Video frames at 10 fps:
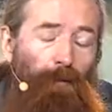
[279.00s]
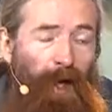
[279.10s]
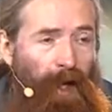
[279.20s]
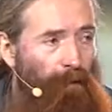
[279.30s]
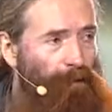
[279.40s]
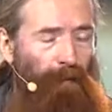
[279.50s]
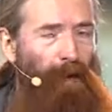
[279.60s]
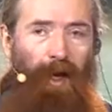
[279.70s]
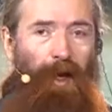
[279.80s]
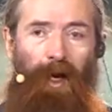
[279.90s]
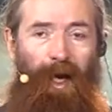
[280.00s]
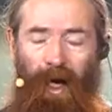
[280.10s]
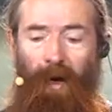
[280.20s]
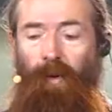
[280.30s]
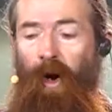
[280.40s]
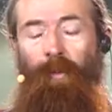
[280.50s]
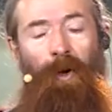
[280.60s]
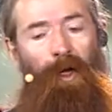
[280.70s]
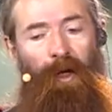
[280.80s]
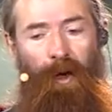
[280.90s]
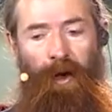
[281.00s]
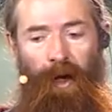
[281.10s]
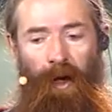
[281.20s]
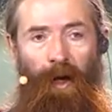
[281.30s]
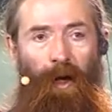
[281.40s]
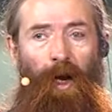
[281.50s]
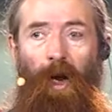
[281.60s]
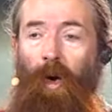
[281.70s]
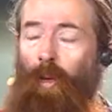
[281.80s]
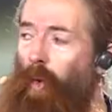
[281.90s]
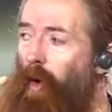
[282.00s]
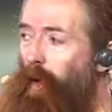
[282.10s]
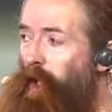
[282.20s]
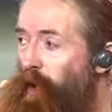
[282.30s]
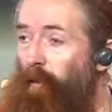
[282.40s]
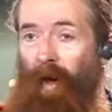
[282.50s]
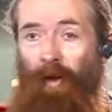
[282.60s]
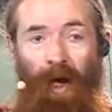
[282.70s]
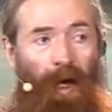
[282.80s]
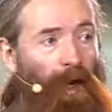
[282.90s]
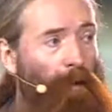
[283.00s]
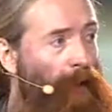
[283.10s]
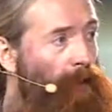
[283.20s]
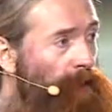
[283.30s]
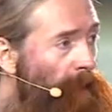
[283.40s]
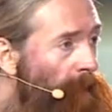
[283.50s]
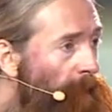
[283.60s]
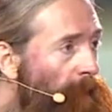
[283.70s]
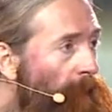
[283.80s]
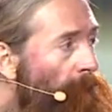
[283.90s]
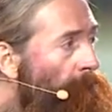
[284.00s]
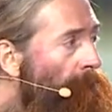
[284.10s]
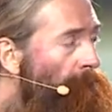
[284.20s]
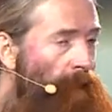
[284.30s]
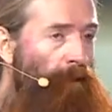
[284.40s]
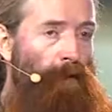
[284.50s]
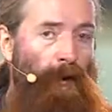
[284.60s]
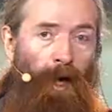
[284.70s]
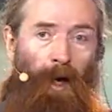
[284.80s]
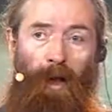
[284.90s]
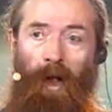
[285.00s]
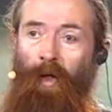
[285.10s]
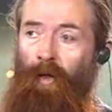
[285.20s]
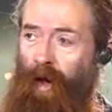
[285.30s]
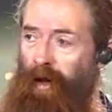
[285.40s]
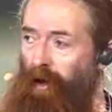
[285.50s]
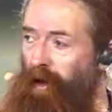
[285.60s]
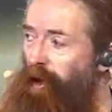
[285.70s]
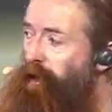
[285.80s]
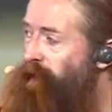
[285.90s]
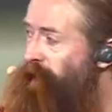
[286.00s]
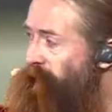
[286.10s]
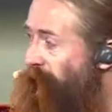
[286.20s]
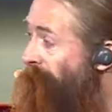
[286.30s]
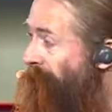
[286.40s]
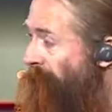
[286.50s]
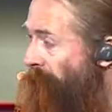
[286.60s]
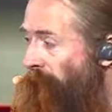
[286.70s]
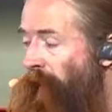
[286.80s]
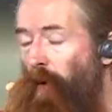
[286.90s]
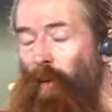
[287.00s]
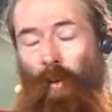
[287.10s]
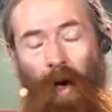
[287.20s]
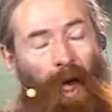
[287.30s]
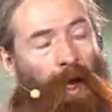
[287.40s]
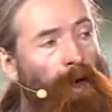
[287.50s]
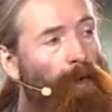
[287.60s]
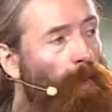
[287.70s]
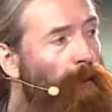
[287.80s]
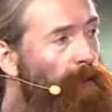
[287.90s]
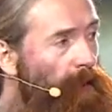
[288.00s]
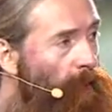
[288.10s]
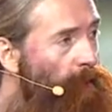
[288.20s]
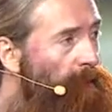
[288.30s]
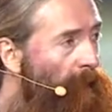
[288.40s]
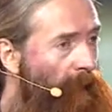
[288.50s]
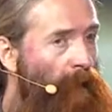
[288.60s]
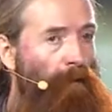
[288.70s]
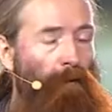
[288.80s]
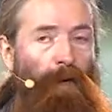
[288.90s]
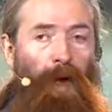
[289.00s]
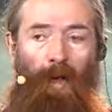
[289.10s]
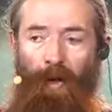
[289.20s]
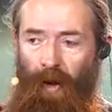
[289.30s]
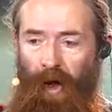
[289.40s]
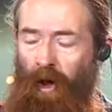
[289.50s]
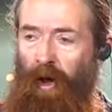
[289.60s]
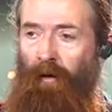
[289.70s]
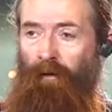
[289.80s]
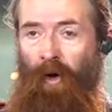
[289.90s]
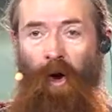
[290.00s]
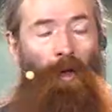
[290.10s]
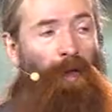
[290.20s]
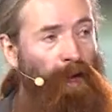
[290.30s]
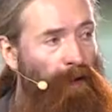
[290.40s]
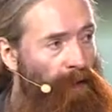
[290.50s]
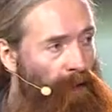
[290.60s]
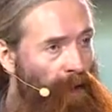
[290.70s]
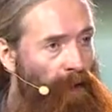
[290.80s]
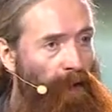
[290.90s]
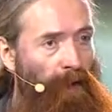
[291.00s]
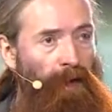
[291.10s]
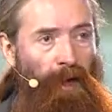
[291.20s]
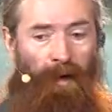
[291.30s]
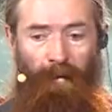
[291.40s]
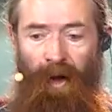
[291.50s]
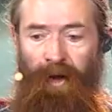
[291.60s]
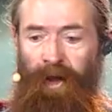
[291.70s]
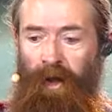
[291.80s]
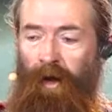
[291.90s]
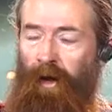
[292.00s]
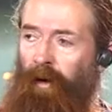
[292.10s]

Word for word: it's, a, it's an inappropriate concern. What we should be thinking about is the suffering that exists today when we don't have the cure for these diseases and disabilities.